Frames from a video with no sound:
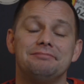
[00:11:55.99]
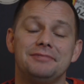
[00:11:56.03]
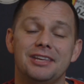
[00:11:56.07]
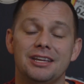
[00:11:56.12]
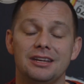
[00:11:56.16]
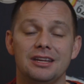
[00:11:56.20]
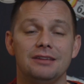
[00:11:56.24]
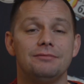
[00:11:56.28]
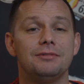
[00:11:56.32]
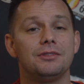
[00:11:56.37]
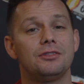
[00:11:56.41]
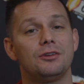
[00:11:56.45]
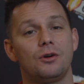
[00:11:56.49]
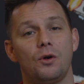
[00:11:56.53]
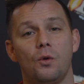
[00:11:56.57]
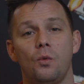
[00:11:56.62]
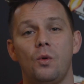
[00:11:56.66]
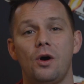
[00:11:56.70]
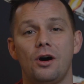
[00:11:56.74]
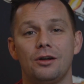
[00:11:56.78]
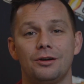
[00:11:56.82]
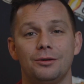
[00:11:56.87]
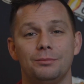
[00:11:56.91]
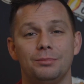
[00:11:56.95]
Could even throw a
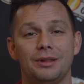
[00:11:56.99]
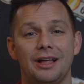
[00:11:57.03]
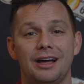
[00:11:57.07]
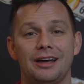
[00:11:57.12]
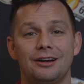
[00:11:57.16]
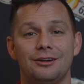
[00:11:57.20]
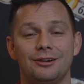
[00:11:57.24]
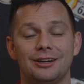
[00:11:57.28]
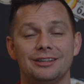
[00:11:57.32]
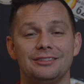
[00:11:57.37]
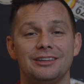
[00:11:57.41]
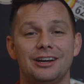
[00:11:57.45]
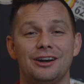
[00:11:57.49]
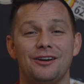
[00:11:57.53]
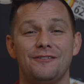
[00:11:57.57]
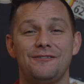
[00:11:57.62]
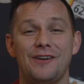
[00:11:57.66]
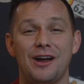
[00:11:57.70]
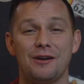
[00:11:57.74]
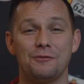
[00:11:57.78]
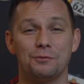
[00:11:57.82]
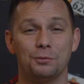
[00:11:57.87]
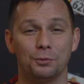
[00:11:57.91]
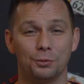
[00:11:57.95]
water bladder in there if
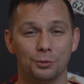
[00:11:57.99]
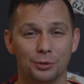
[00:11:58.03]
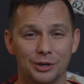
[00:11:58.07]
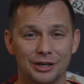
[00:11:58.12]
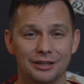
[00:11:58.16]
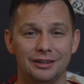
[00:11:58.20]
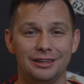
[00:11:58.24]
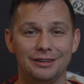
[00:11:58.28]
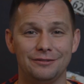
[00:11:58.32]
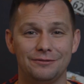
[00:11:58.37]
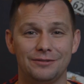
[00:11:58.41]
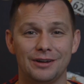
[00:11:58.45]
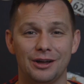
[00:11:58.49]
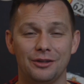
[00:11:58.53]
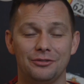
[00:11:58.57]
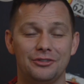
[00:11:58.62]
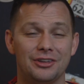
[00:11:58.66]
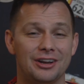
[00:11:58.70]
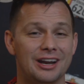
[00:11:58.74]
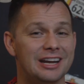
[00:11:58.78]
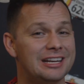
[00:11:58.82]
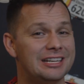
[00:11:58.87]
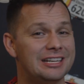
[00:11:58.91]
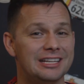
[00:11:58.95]
I really felt
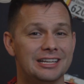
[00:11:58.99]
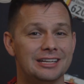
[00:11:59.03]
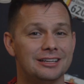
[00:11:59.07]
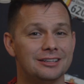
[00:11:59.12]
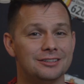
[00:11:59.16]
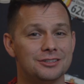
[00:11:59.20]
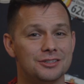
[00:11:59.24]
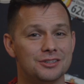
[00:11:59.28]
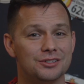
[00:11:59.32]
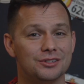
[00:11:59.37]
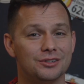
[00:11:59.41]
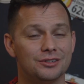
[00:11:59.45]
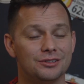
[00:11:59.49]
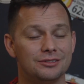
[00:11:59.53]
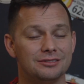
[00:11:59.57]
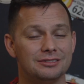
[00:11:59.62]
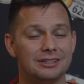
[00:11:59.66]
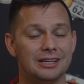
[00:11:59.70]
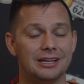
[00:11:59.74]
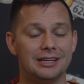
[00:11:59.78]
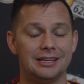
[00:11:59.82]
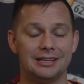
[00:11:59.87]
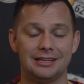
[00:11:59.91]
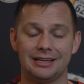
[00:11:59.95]
that I needed to.
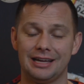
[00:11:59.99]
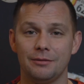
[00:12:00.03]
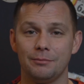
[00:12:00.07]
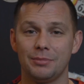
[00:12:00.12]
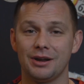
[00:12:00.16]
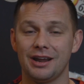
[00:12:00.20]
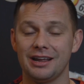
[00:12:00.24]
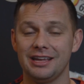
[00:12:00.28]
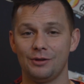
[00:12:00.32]
But I